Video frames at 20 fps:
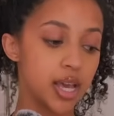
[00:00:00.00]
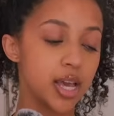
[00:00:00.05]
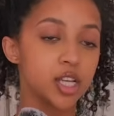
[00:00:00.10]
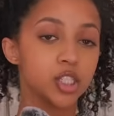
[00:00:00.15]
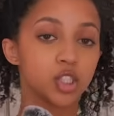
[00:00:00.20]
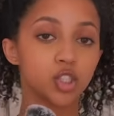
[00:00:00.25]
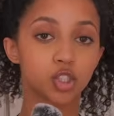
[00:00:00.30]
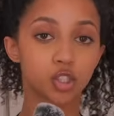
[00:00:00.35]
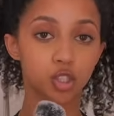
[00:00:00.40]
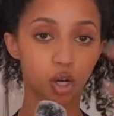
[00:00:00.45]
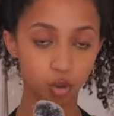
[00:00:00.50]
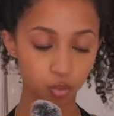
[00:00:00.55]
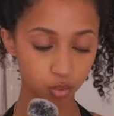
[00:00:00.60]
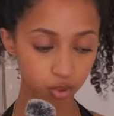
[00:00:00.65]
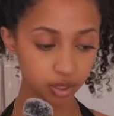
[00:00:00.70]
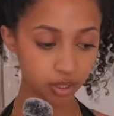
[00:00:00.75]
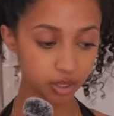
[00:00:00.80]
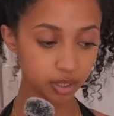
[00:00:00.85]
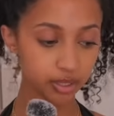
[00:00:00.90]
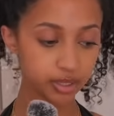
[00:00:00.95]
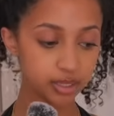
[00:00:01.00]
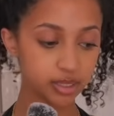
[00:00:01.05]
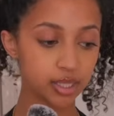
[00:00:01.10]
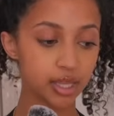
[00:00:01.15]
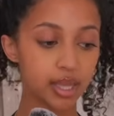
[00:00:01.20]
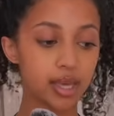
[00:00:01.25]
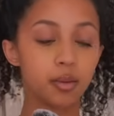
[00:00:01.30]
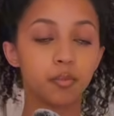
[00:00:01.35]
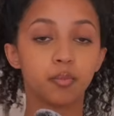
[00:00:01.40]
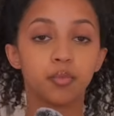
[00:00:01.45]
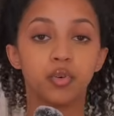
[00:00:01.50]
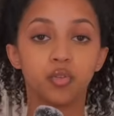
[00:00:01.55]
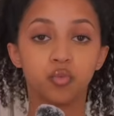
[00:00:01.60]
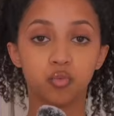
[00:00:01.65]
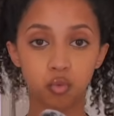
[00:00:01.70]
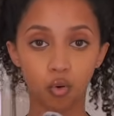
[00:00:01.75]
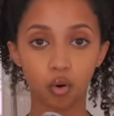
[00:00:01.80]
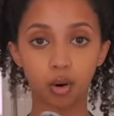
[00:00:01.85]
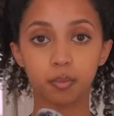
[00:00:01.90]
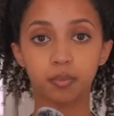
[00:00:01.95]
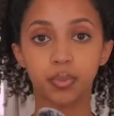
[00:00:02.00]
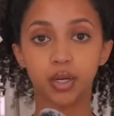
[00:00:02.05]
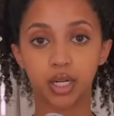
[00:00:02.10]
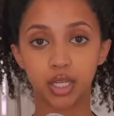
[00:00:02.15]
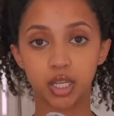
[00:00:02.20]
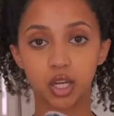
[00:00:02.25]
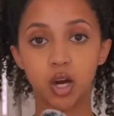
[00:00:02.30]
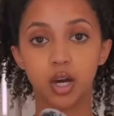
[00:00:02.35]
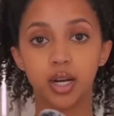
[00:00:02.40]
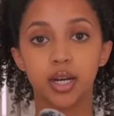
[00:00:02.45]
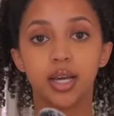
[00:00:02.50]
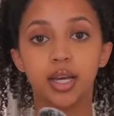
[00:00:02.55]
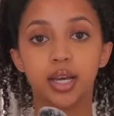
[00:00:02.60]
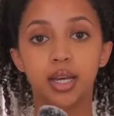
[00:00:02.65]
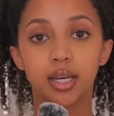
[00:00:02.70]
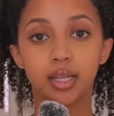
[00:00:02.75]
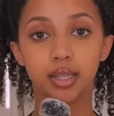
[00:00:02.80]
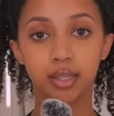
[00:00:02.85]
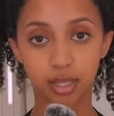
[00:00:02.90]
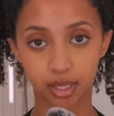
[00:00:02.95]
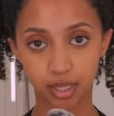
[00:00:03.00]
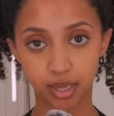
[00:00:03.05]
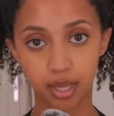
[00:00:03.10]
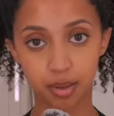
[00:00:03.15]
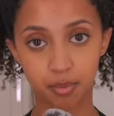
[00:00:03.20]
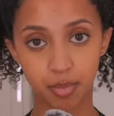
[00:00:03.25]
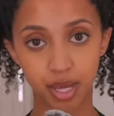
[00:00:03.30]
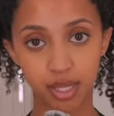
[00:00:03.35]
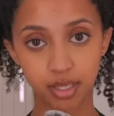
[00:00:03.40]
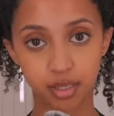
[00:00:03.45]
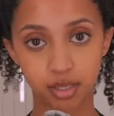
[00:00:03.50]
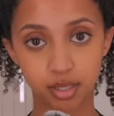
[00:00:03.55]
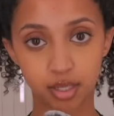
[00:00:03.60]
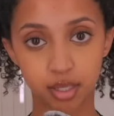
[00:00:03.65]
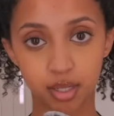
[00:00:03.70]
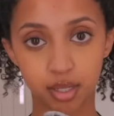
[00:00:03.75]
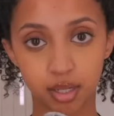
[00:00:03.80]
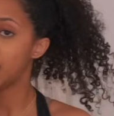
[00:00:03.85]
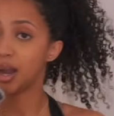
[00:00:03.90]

start with the clean slate before putting on the clay mask.